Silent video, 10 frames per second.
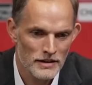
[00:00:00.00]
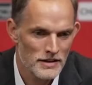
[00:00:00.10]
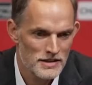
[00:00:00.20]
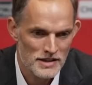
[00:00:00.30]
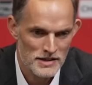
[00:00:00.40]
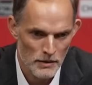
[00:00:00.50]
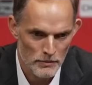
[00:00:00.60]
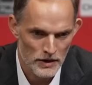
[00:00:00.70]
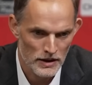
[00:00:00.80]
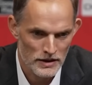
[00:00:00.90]
that this is
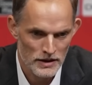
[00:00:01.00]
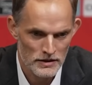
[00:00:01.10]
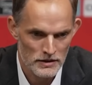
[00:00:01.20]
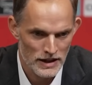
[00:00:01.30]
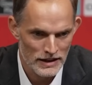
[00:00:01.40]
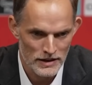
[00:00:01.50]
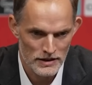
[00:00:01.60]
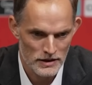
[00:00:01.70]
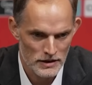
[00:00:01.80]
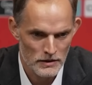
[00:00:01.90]
something that that
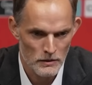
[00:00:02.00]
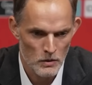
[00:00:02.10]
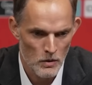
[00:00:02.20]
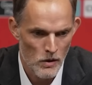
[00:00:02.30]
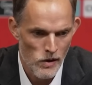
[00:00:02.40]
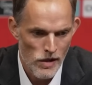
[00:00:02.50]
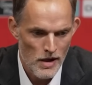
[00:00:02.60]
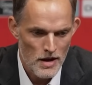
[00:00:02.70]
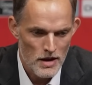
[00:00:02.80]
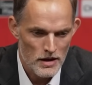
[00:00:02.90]
uh,
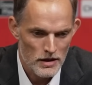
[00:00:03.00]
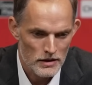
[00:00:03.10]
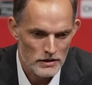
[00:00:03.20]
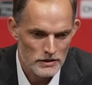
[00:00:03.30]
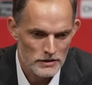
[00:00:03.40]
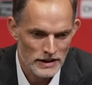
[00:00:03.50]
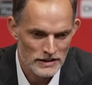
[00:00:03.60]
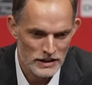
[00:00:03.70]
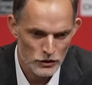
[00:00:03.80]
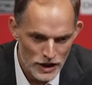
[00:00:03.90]
that
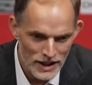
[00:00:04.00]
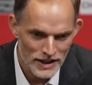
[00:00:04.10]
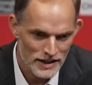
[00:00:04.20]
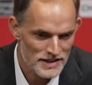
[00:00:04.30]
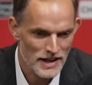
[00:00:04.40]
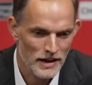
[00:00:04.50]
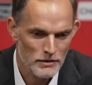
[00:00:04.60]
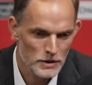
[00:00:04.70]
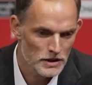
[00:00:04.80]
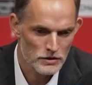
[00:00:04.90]
can really
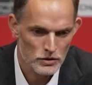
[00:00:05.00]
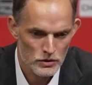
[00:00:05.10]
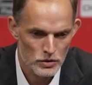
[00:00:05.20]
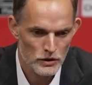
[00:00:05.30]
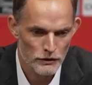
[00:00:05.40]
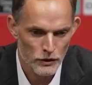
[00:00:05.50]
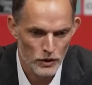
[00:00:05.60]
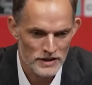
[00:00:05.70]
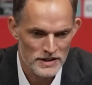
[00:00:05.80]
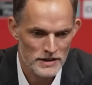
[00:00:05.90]
excite me to to the
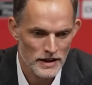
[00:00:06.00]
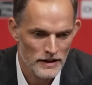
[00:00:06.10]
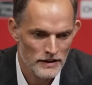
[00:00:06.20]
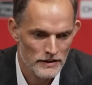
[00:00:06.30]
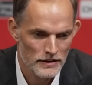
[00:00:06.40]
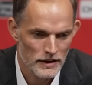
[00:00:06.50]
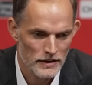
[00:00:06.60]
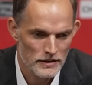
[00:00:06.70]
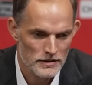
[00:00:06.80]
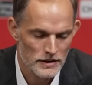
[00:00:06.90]
fullest and
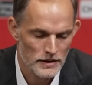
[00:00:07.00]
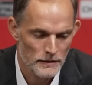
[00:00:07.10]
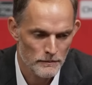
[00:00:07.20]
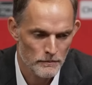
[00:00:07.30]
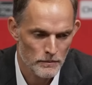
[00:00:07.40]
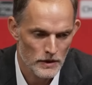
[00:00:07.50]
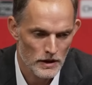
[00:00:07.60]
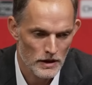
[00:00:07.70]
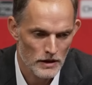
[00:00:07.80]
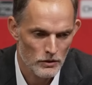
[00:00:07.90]
and um,
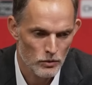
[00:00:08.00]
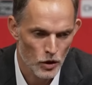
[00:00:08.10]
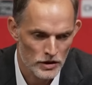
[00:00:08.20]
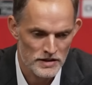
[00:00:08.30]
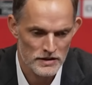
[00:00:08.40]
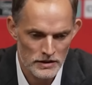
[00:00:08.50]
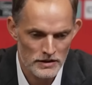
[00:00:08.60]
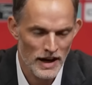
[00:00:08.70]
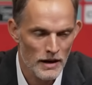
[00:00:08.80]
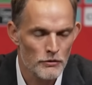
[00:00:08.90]
was the
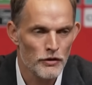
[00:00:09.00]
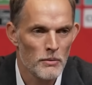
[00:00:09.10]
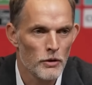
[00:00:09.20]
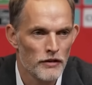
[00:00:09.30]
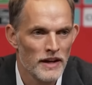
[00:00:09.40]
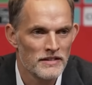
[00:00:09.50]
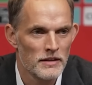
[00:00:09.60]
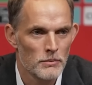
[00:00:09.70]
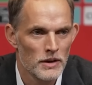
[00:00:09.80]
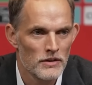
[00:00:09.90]
time frame of
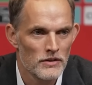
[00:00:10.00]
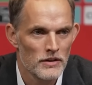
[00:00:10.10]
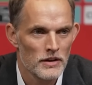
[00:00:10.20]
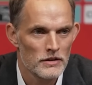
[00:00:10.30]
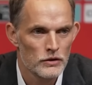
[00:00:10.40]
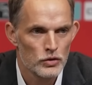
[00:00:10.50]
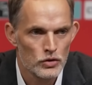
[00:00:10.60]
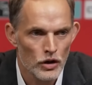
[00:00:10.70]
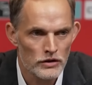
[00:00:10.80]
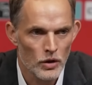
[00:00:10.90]
18 months to
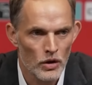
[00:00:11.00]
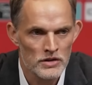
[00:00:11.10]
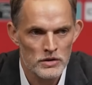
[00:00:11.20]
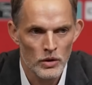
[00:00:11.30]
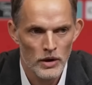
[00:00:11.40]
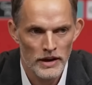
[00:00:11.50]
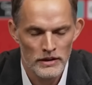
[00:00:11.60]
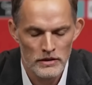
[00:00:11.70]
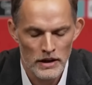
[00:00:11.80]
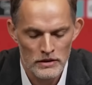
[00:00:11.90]
not also
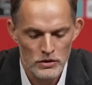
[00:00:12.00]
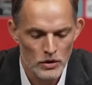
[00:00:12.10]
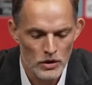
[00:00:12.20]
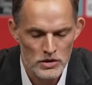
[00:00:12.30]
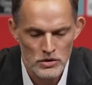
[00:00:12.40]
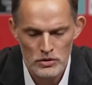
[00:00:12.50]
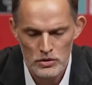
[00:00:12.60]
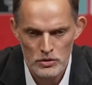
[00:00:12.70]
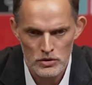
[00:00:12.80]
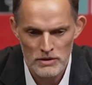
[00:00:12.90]
and and to also
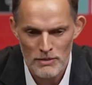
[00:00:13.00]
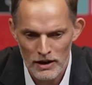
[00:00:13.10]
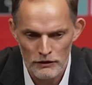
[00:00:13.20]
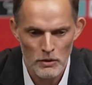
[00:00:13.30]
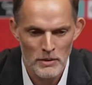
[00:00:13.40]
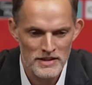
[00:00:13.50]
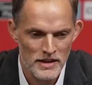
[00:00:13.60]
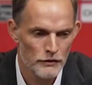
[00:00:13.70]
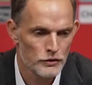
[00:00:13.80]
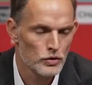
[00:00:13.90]
to demand from
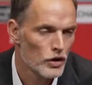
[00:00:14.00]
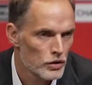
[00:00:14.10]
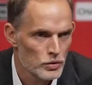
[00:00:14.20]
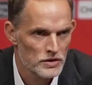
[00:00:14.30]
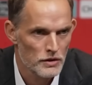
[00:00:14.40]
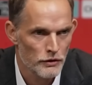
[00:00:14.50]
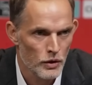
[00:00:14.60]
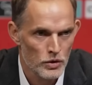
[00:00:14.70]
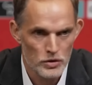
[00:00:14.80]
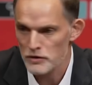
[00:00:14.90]
myself to not lose the
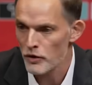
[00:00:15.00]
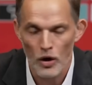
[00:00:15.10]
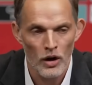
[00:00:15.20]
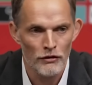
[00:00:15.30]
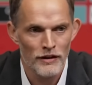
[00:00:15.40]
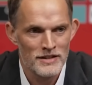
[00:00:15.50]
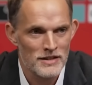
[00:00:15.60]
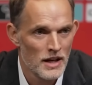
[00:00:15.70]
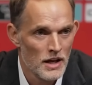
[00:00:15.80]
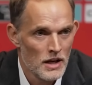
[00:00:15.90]
focus for all of us.
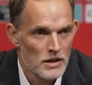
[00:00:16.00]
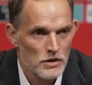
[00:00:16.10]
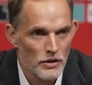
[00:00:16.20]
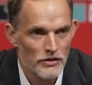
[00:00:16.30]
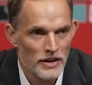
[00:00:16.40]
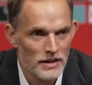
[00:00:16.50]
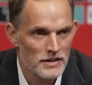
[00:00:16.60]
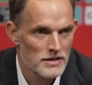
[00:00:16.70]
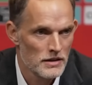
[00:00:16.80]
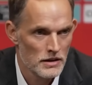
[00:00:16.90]
So I think
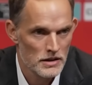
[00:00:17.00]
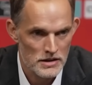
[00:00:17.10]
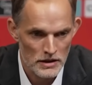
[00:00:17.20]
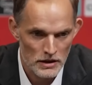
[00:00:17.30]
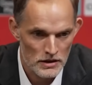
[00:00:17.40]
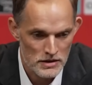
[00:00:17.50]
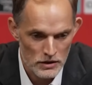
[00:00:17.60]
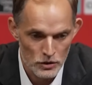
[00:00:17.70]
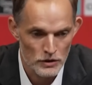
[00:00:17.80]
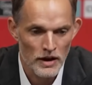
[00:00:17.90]
it's a it's a it's a
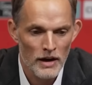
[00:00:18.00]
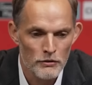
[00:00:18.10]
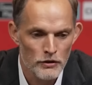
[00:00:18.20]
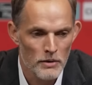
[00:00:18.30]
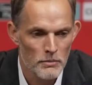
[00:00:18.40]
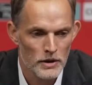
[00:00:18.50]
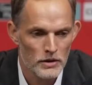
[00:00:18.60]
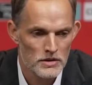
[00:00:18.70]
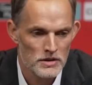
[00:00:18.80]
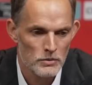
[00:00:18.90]
good time frame
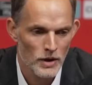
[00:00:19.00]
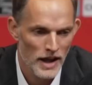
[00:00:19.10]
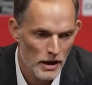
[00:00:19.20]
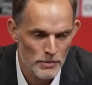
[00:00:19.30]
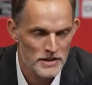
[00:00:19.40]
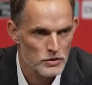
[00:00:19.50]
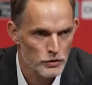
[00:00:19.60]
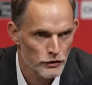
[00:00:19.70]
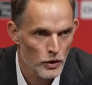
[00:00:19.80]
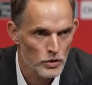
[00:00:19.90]
because it will help us to
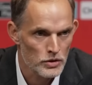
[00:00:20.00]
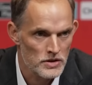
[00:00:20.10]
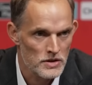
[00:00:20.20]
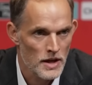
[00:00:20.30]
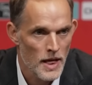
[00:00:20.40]
focus.